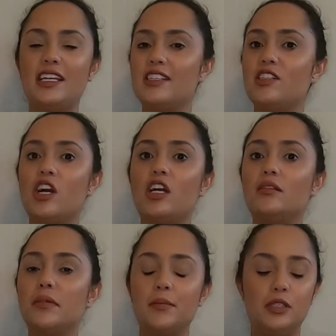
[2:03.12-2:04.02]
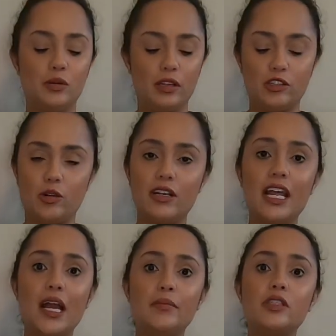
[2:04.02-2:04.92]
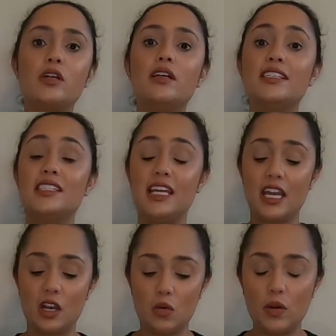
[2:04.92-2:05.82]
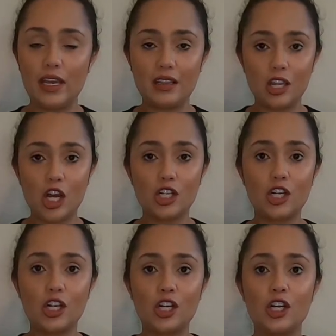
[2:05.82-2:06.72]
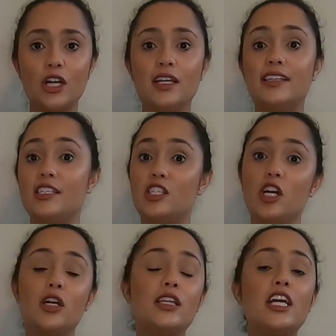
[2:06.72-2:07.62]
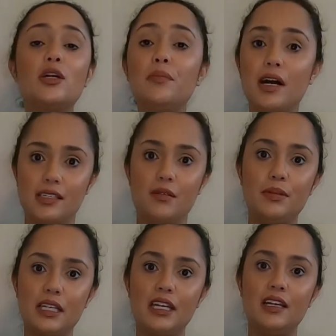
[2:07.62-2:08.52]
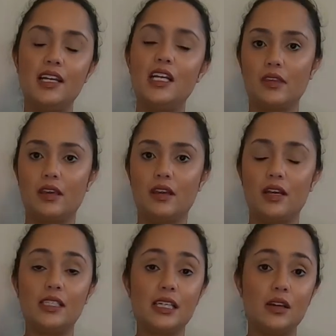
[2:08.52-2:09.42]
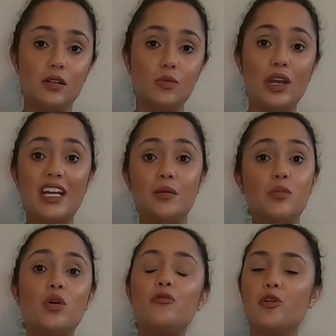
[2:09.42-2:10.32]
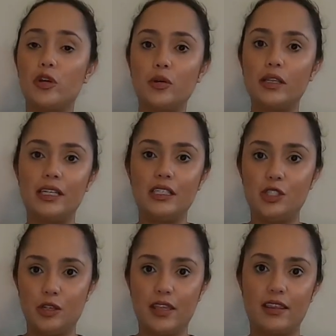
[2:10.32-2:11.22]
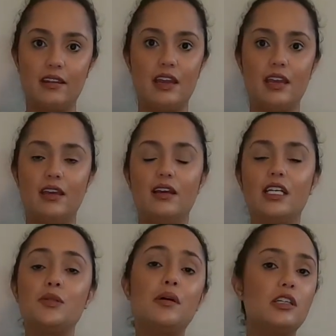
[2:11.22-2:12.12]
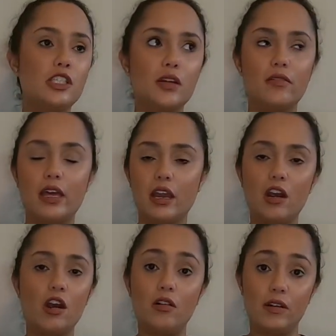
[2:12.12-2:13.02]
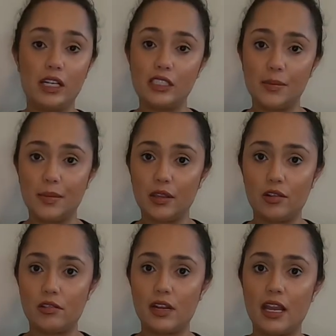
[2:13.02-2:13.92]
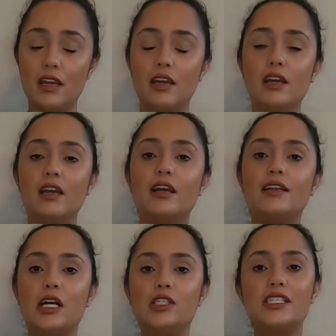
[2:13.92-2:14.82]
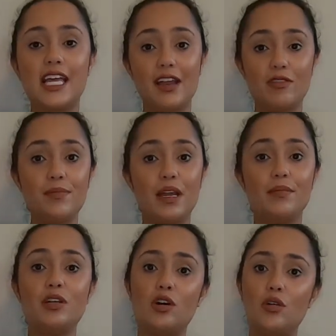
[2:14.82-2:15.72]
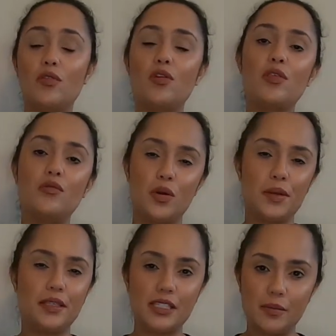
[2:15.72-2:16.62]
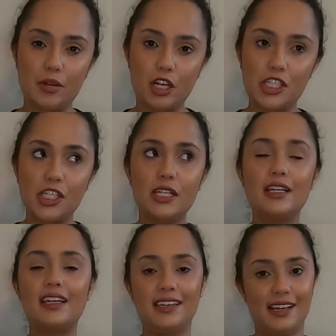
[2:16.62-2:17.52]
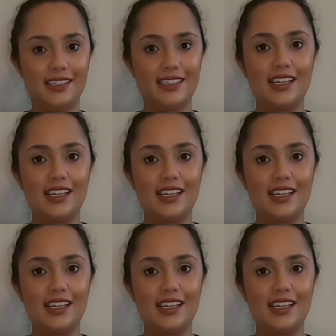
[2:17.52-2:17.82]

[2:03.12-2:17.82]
They start maybe doing short naps, staying awake longer. They could possibly wake up more frequently during the night, especially if they are already sleeping through the night. Now, does every baby go through the 4-month sleep regression? Yes.